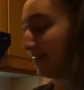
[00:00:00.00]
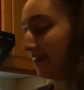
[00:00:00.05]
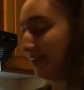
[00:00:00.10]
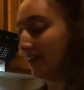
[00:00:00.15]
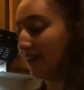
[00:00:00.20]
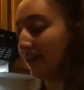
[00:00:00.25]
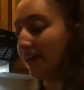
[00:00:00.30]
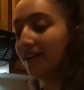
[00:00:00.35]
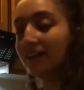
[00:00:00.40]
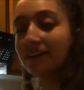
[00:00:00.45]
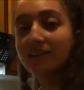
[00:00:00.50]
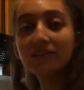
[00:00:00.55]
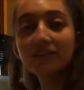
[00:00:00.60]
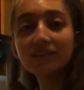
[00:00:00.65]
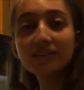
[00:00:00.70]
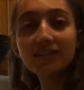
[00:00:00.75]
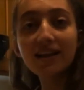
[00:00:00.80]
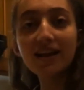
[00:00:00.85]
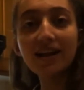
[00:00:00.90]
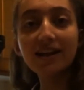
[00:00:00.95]
It
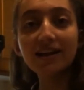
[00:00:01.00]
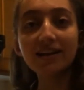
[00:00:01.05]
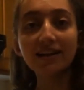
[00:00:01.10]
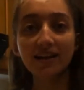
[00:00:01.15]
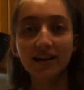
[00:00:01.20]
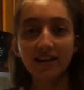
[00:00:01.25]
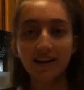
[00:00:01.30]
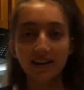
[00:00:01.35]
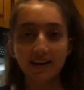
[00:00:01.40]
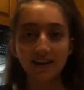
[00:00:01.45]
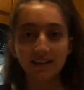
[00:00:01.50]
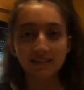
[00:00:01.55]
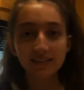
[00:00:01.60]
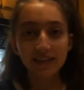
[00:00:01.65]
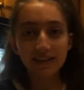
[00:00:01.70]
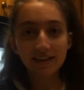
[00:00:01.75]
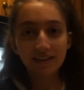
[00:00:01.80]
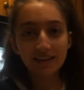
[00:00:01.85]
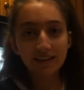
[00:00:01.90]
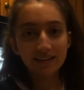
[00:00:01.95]
looks like
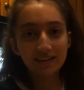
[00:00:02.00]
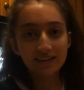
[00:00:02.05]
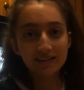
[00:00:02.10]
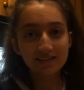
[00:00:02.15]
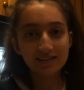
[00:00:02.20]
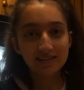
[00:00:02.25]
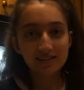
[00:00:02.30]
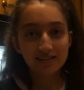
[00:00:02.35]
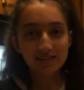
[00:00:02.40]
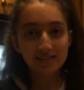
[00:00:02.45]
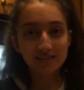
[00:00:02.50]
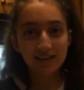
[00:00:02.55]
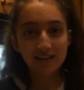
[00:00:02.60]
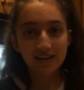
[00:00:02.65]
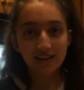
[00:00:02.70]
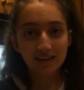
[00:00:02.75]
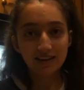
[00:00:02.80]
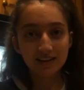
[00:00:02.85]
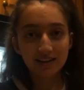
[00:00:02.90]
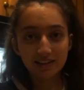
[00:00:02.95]
this is like
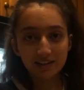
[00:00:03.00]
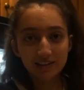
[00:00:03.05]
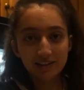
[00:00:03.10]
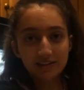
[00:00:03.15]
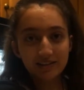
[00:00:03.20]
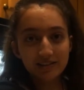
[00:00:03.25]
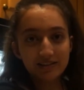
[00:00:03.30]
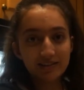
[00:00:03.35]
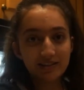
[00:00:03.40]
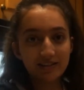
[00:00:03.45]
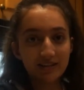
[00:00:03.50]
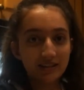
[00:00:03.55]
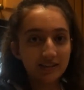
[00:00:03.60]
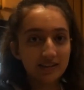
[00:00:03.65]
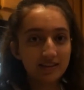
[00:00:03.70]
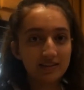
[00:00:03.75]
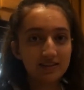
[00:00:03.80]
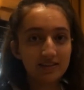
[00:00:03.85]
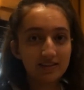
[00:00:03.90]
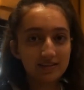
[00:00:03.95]
ears and then
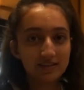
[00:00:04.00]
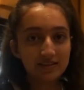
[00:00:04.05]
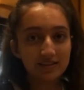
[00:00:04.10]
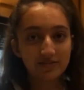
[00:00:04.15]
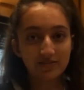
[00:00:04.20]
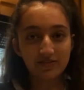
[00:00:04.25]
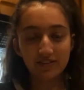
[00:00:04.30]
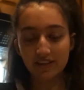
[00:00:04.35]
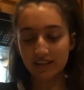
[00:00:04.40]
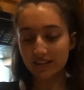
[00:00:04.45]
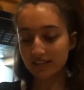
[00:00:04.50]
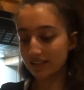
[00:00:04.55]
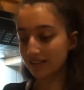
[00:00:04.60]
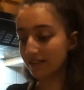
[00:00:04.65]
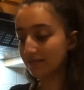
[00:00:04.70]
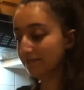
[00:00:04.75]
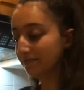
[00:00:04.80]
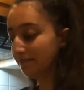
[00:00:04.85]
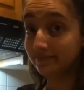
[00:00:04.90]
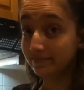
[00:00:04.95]
this is its face.
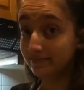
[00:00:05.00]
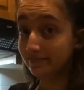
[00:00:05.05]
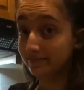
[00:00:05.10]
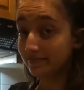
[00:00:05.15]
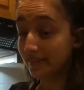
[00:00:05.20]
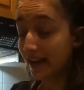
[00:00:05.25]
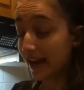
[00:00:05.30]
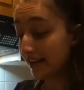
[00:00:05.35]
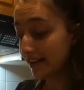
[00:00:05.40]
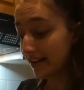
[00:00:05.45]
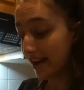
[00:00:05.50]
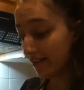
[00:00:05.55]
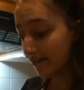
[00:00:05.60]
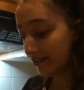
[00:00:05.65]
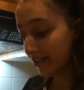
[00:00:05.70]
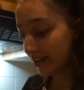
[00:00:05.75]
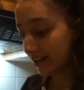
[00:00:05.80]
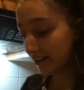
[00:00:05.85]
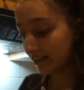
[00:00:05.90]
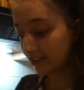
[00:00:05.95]
I never
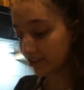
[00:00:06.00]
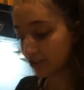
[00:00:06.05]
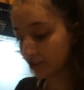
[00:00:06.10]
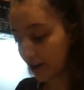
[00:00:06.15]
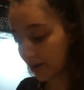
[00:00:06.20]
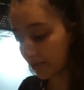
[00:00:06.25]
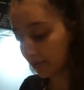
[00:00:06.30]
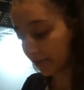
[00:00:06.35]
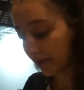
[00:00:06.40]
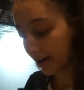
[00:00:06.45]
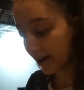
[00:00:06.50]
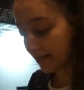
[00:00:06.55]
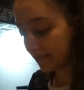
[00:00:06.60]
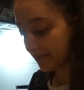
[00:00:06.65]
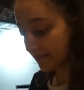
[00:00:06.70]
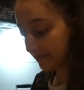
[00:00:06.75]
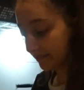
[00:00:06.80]
get the shape right.